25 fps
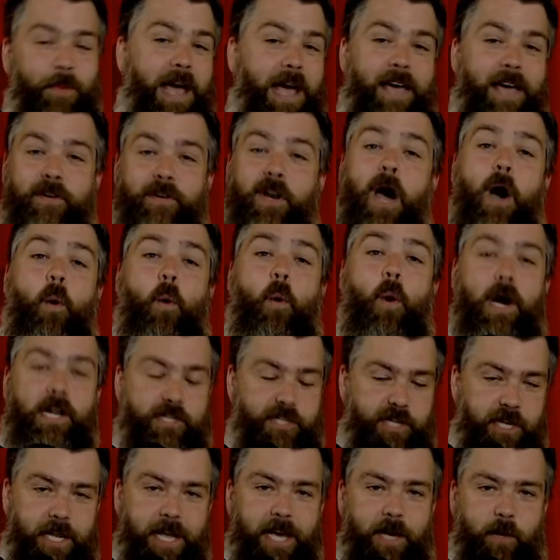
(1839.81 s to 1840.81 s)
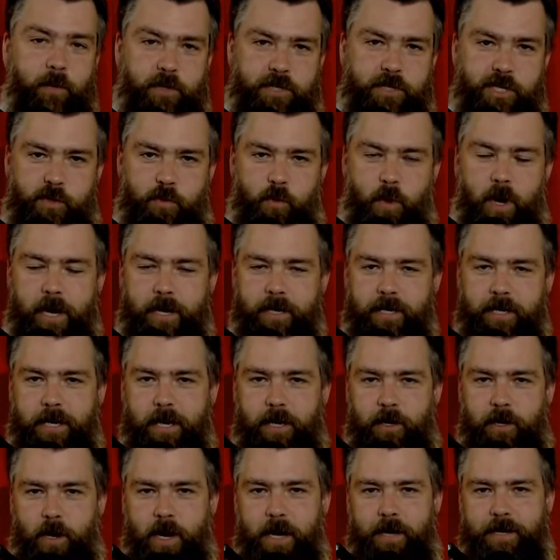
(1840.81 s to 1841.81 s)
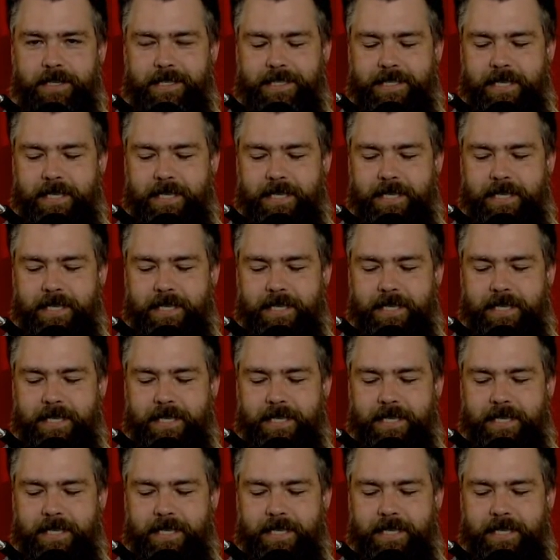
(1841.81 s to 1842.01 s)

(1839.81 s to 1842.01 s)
I have not watched it yet, which is why I did not know how to